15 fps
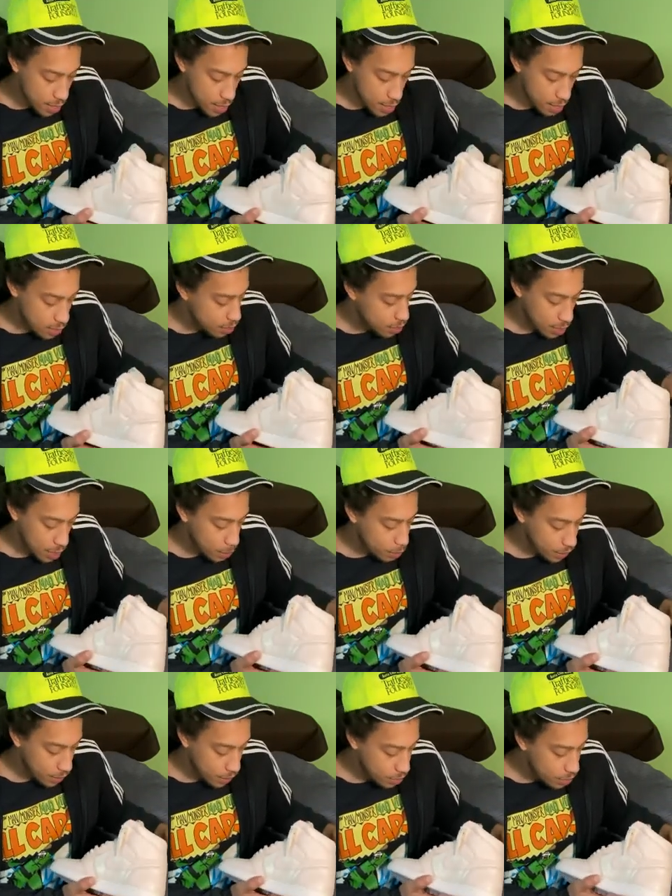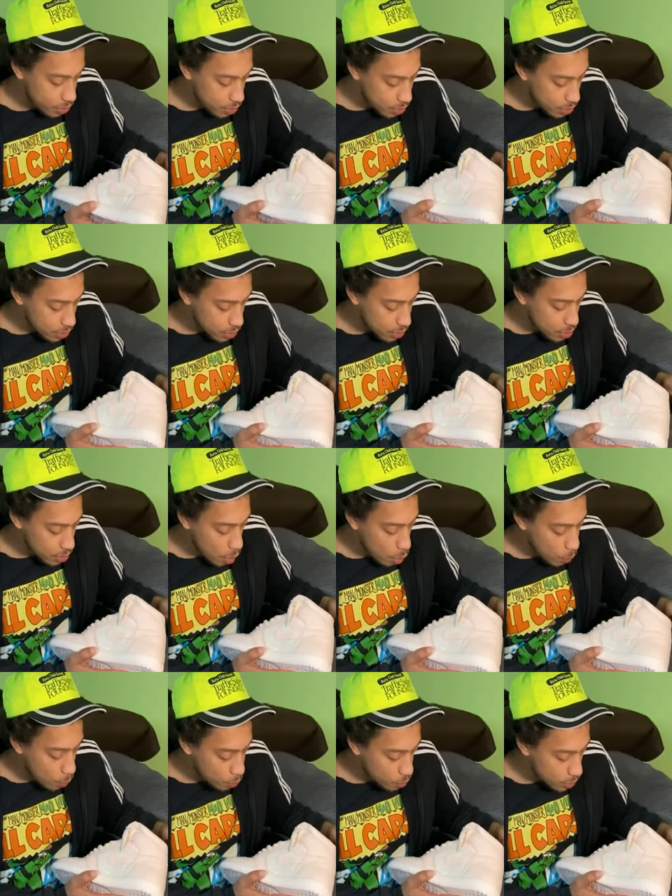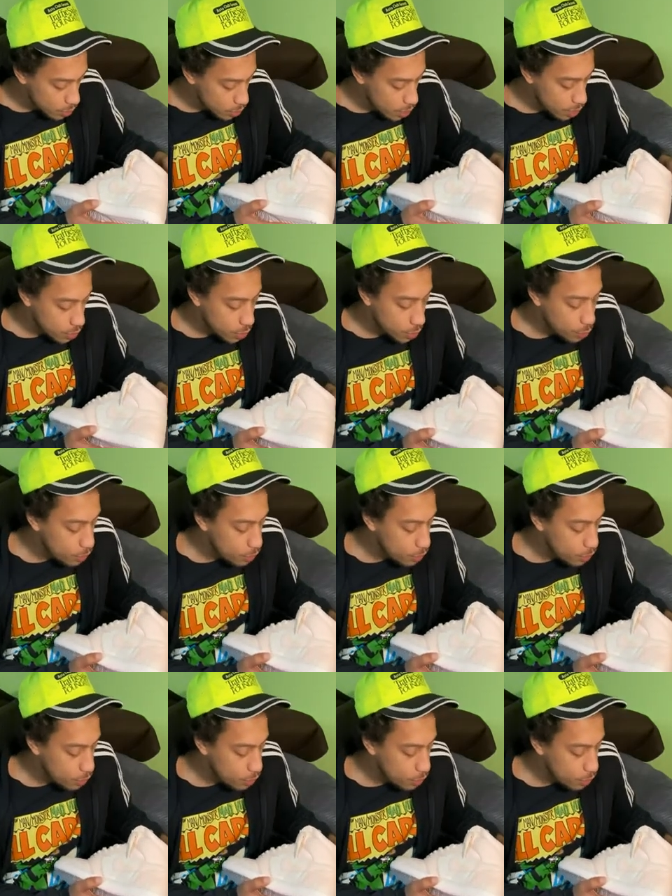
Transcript: It's just like a plain t-shirt that's almost this color,